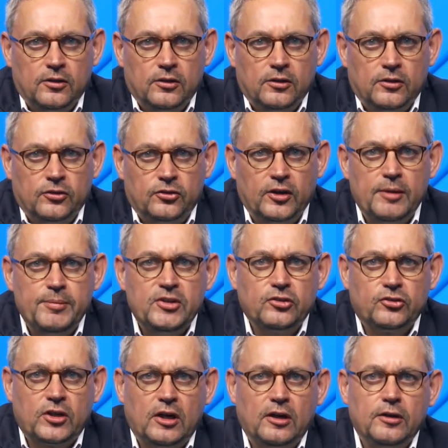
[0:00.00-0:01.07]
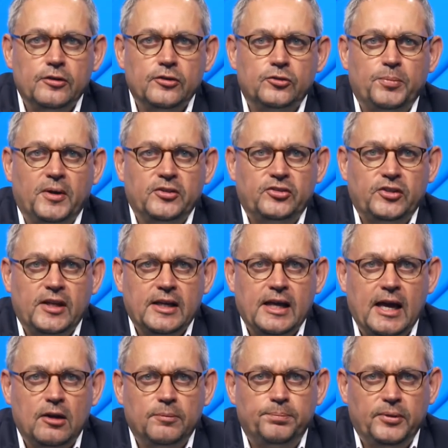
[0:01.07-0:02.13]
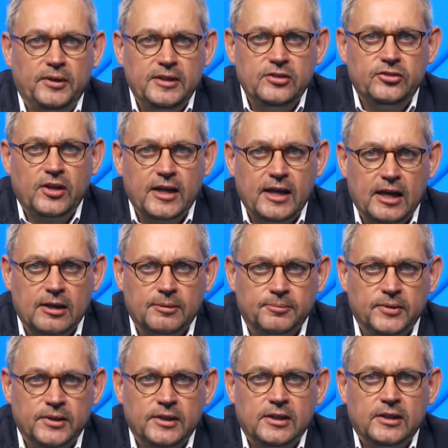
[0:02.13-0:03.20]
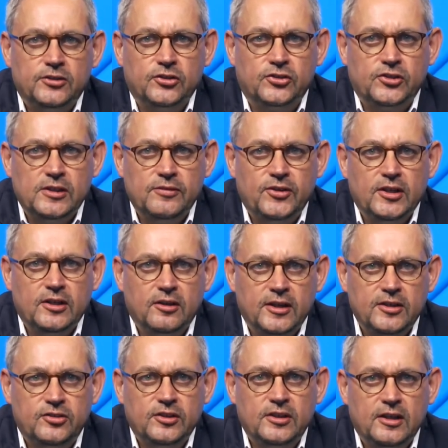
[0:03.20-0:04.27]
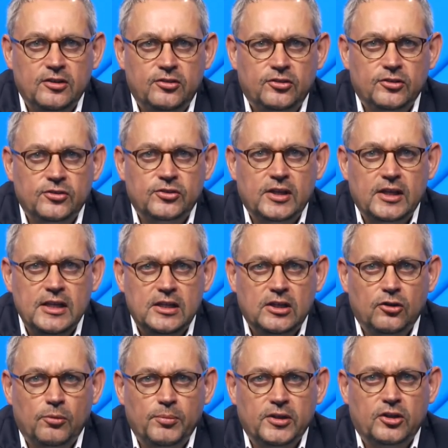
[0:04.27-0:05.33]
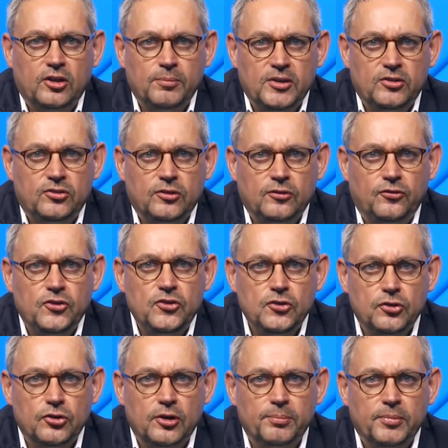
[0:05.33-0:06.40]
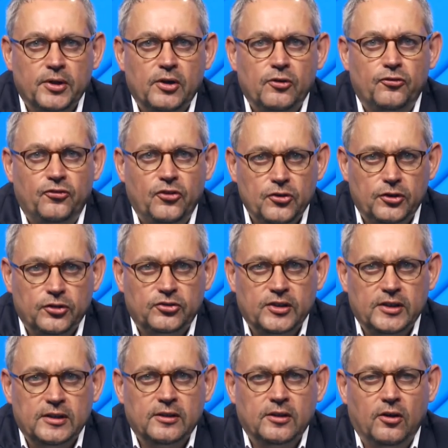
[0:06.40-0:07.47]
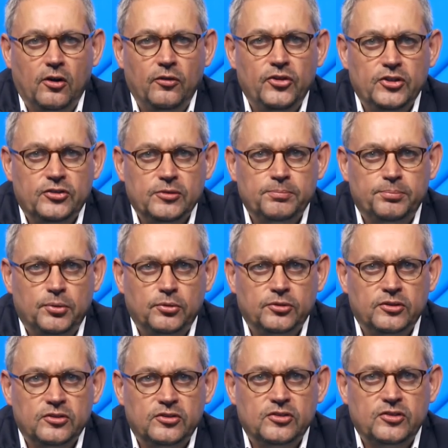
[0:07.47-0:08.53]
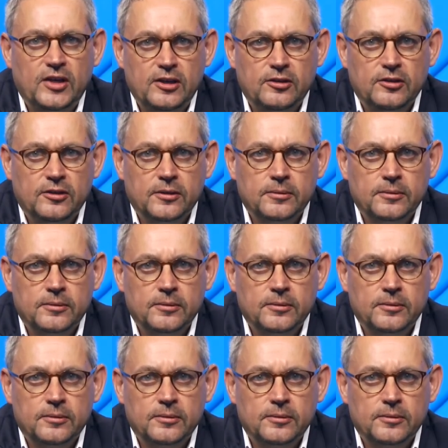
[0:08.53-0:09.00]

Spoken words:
So let me just close by saying how pleased I am to see the United Nations Economic Commission for Europe focusing on this important agenda.